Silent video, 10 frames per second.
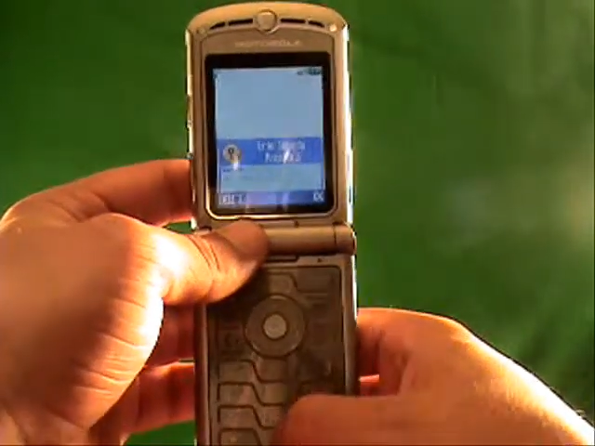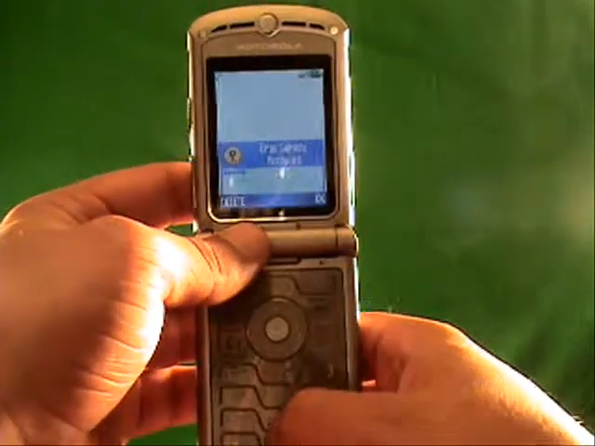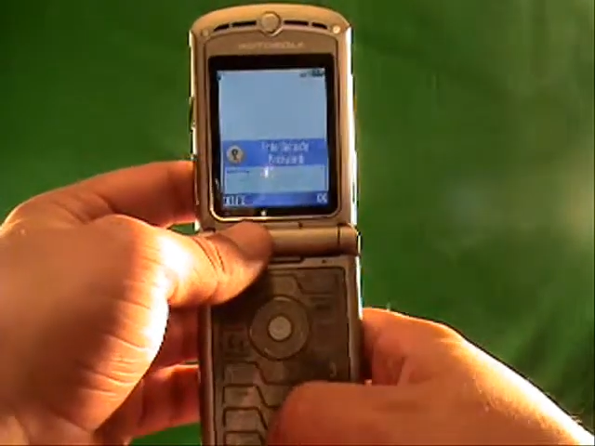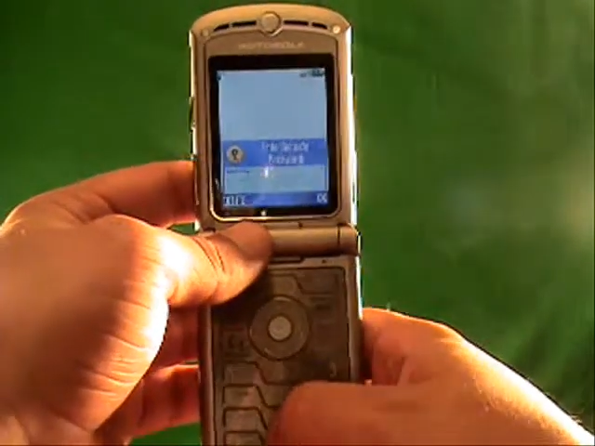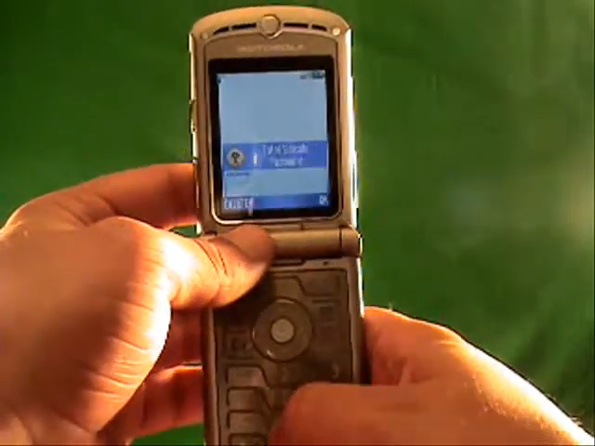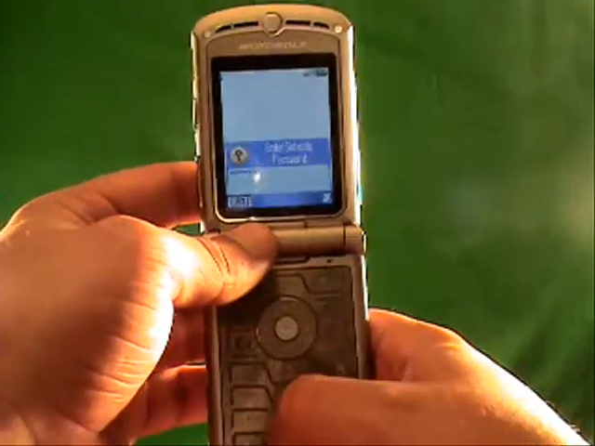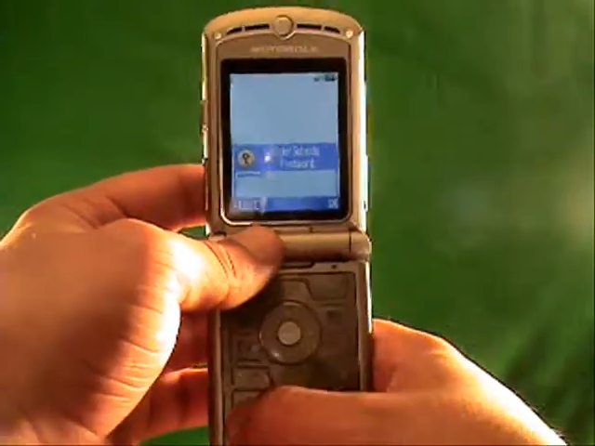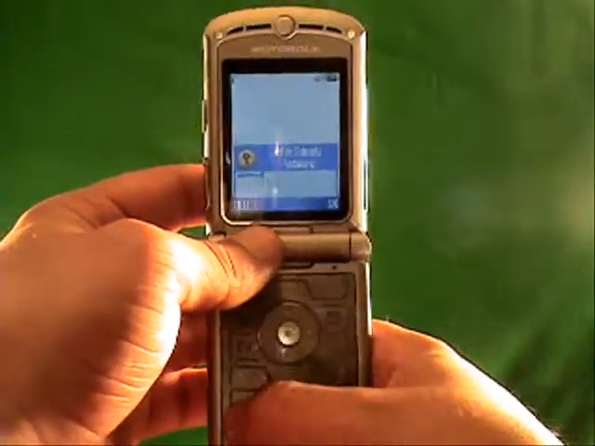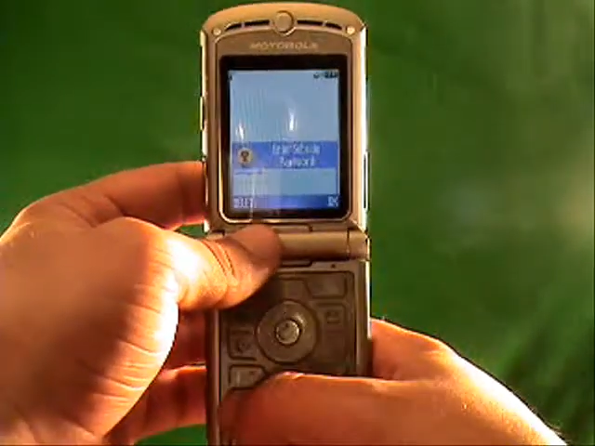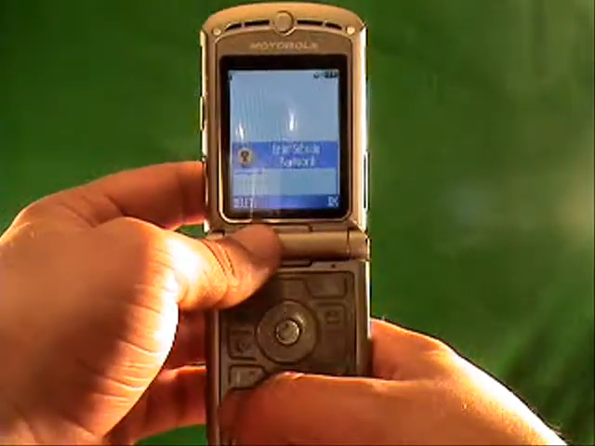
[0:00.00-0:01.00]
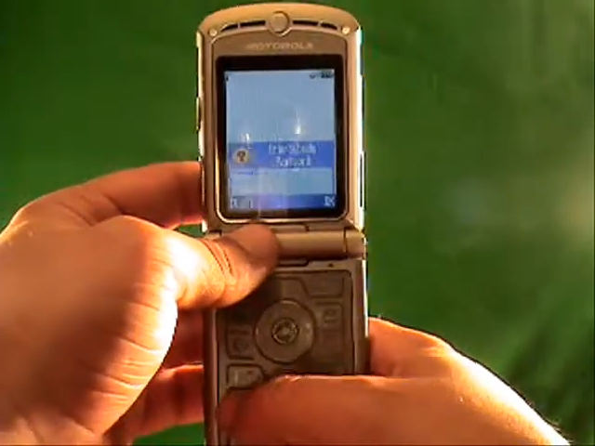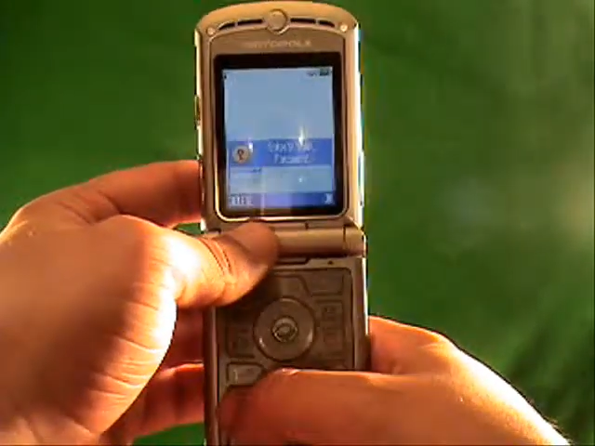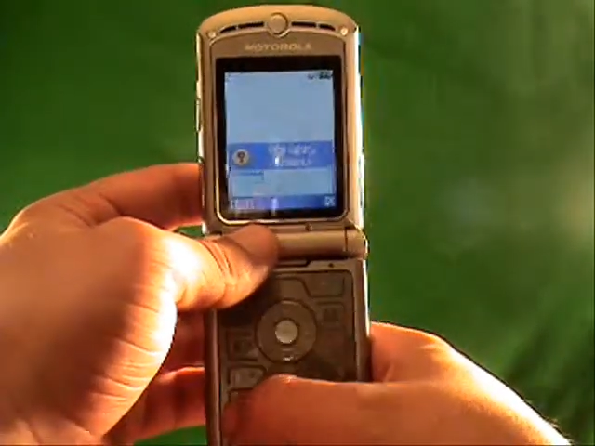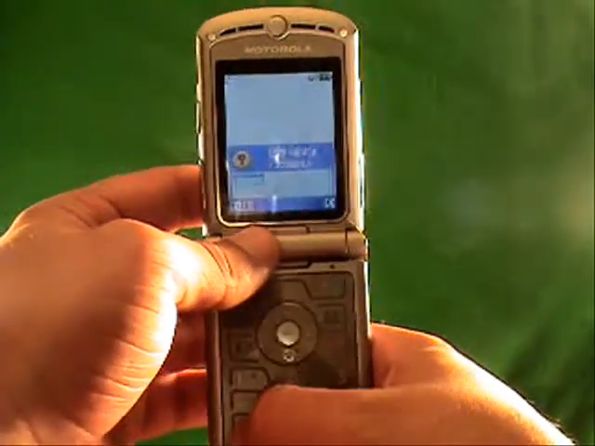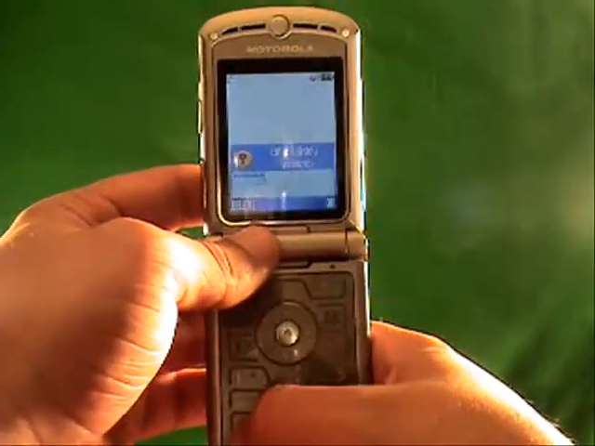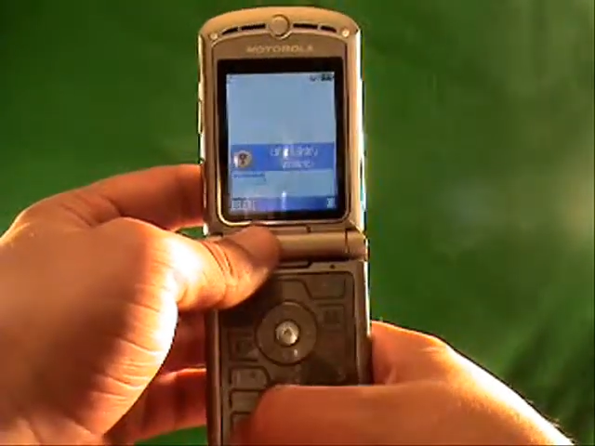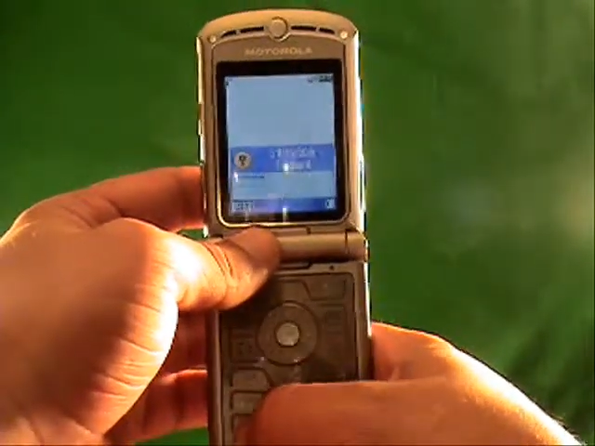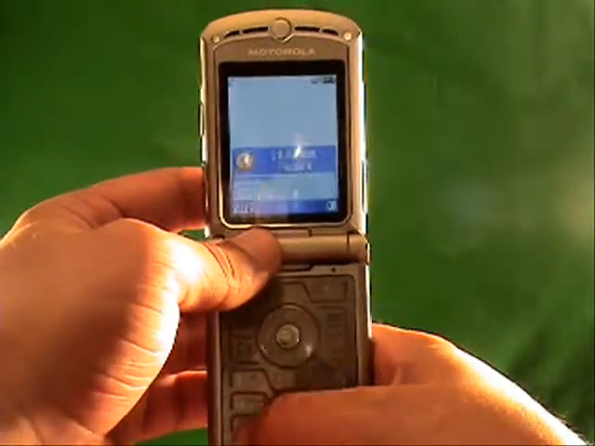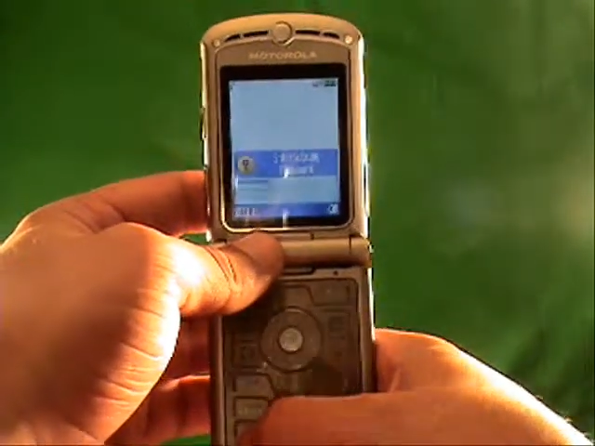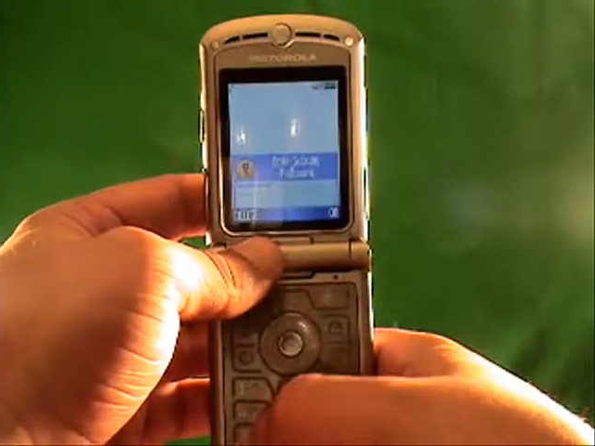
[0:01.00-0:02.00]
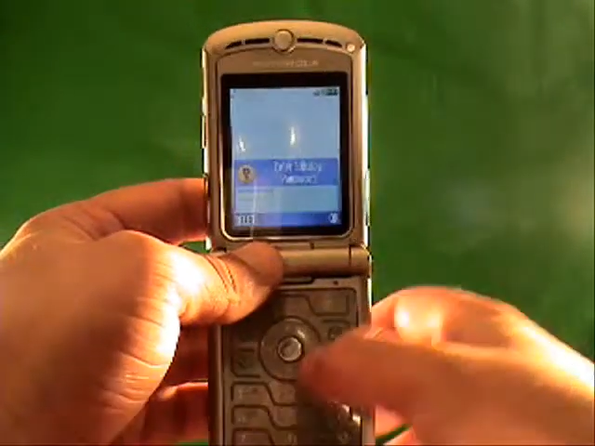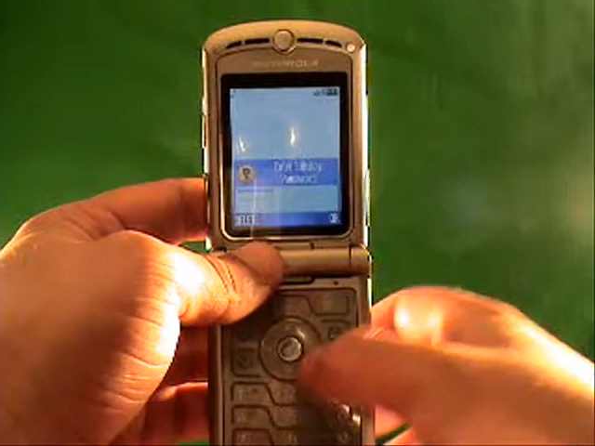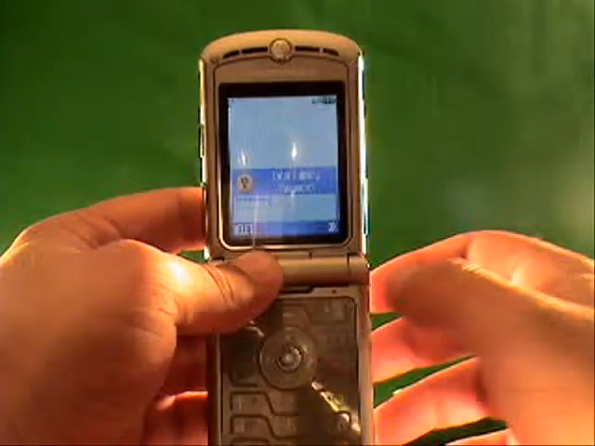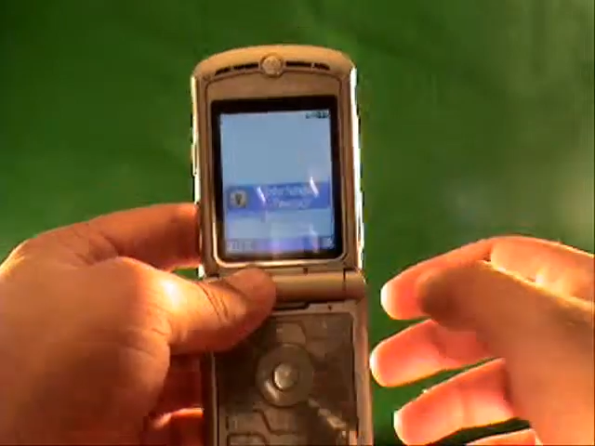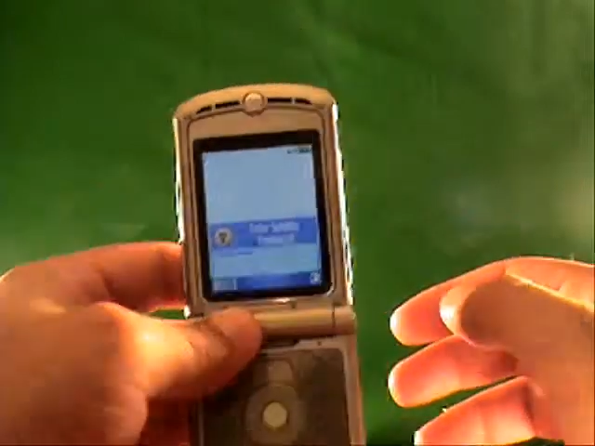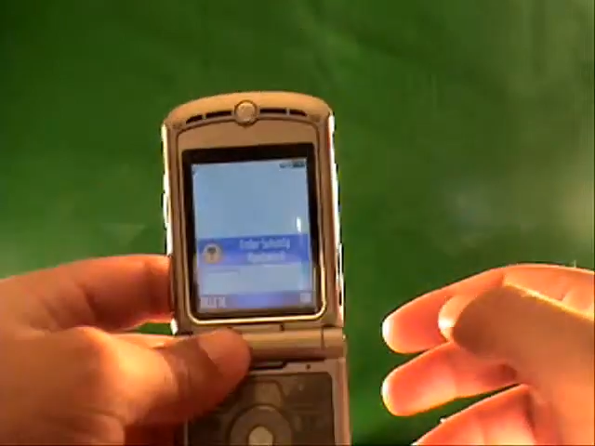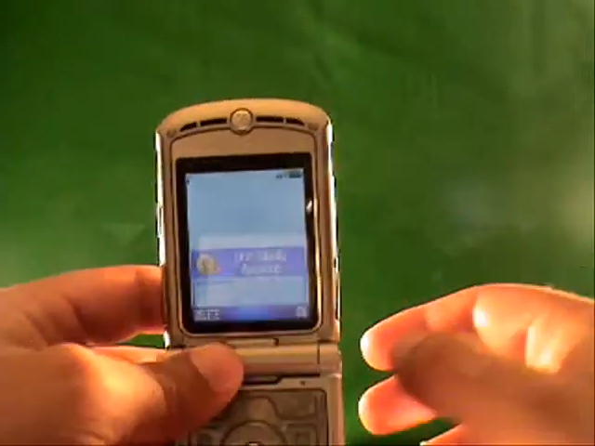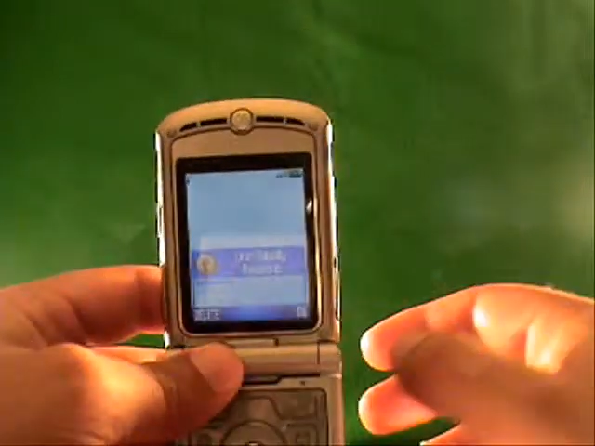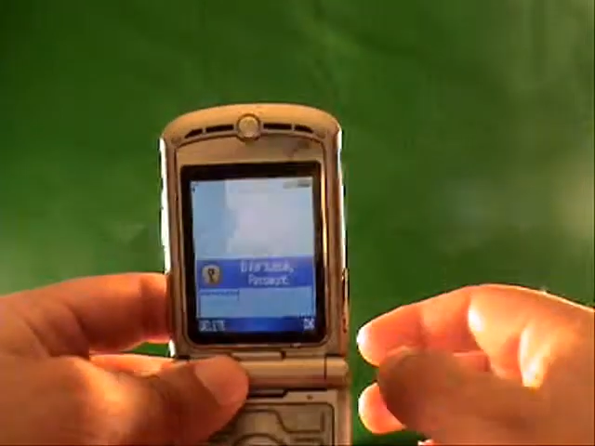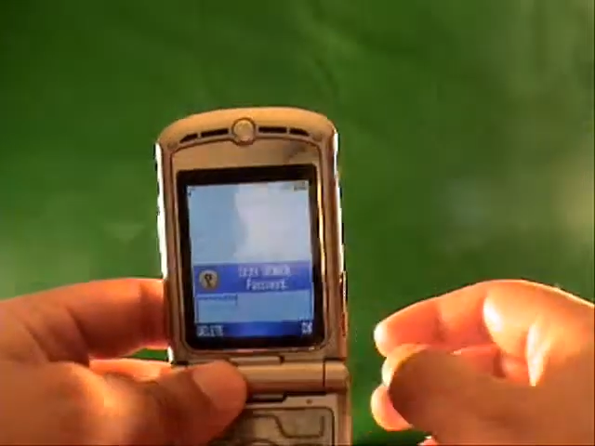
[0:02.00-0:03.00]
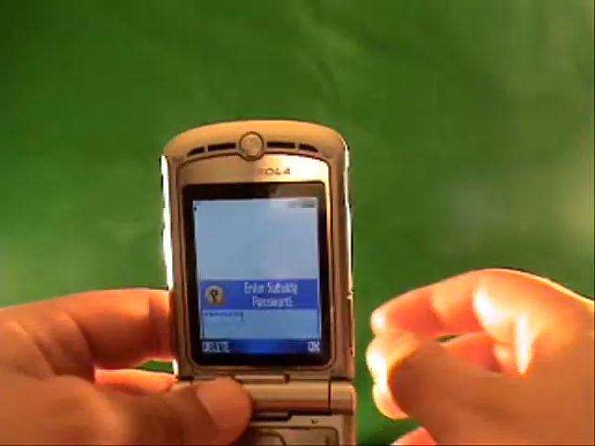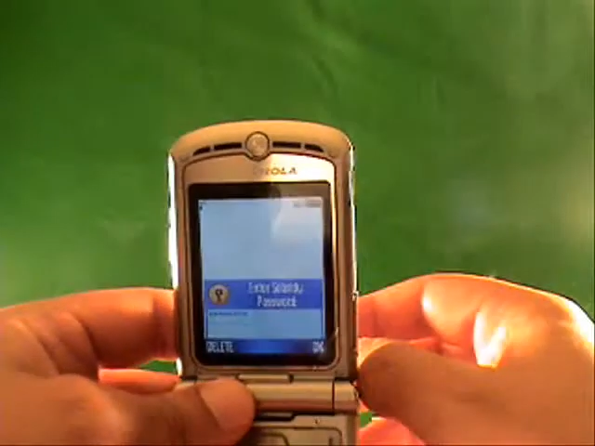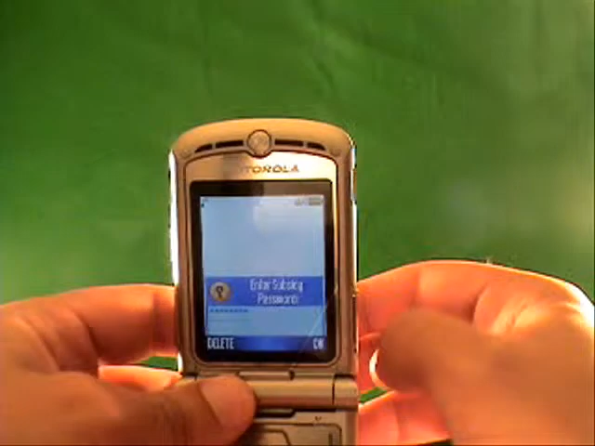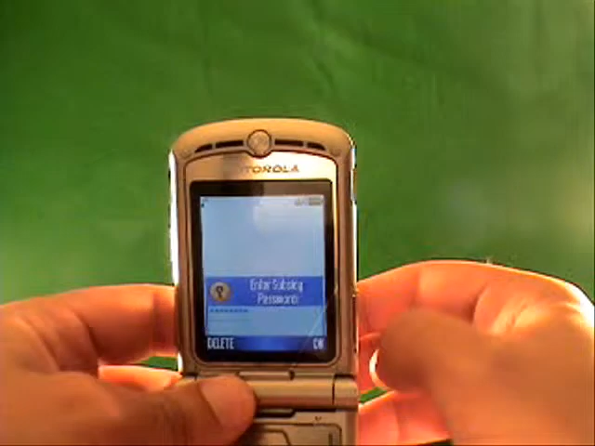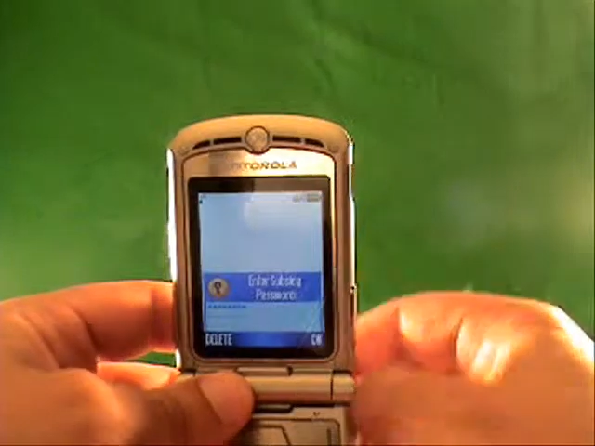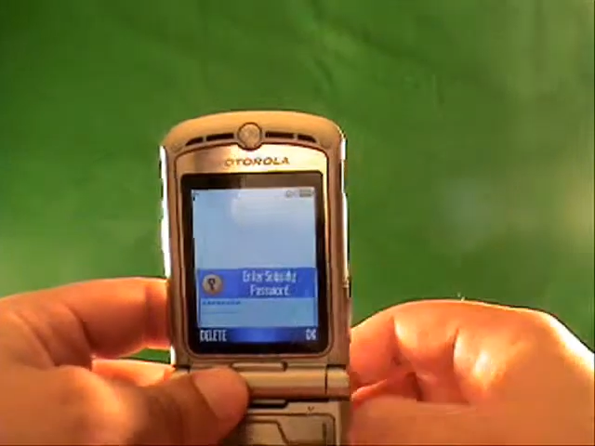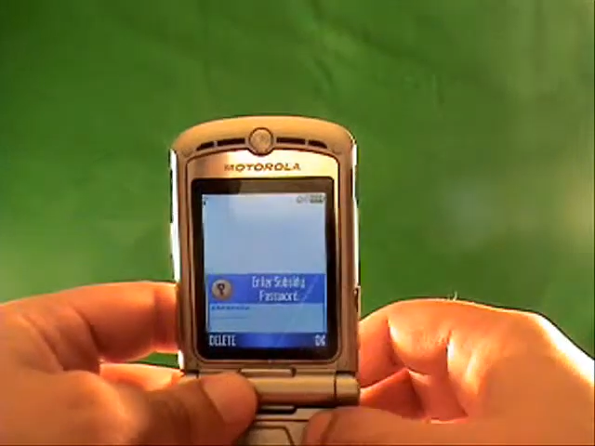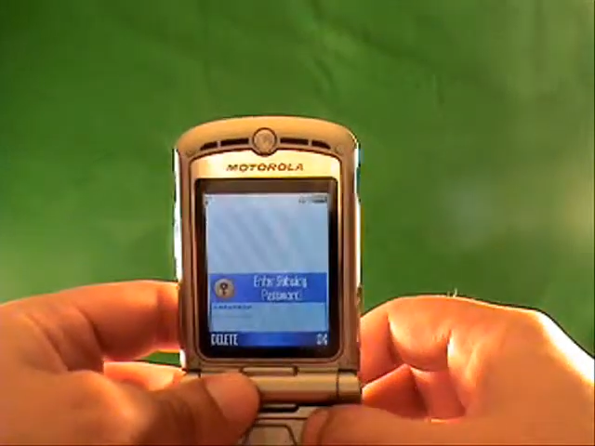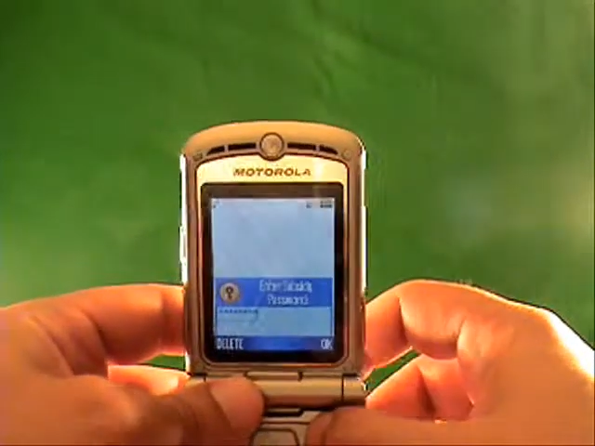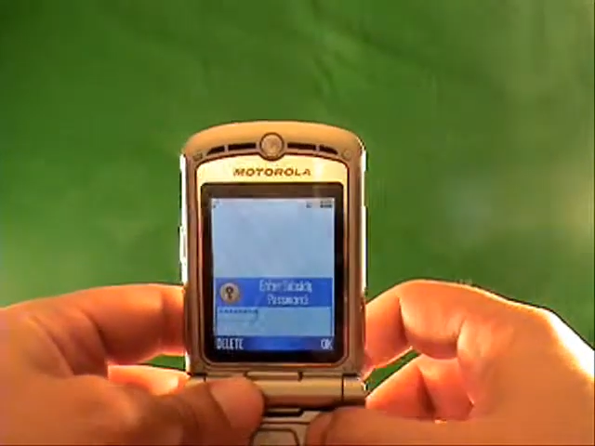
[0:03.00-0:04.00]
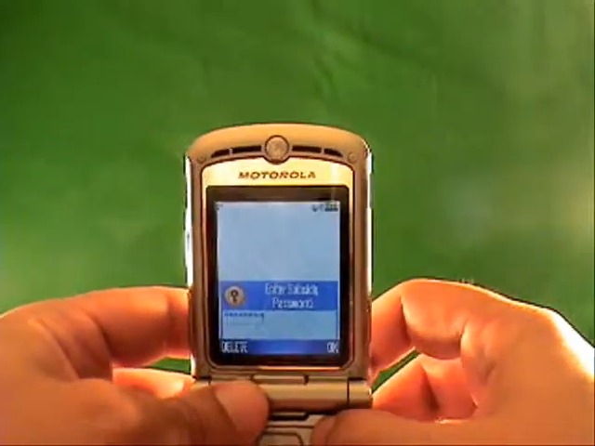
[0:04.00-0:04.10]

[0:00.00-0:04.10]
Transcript: (no speaker visible)